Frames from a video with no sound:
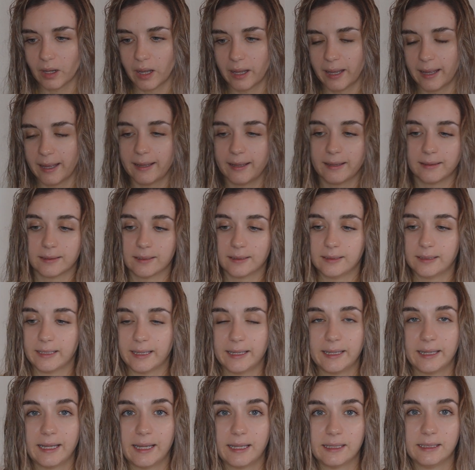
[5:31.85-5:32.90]
And
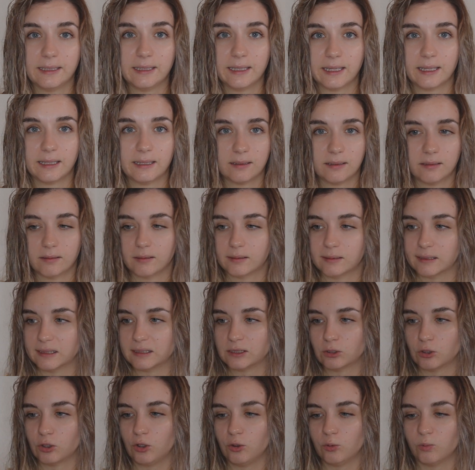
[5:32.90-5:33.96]
then at the end, as
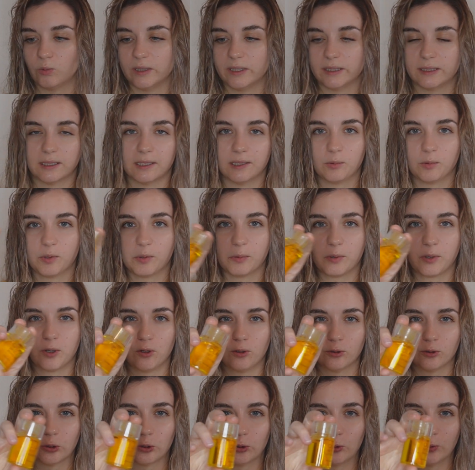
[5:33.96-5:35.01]
always, and we will
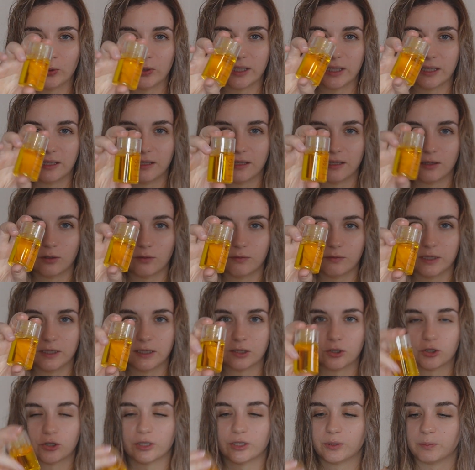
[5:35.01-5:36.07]
also do it at the end of
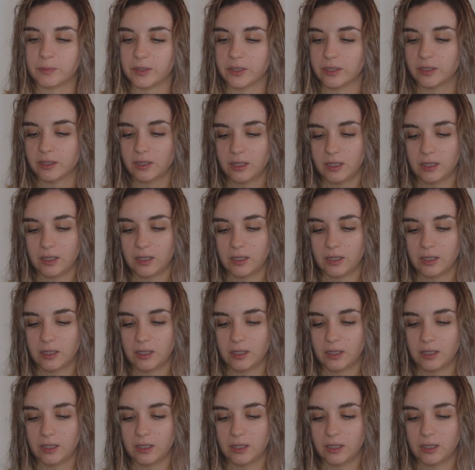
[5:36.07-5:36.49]
this treatment,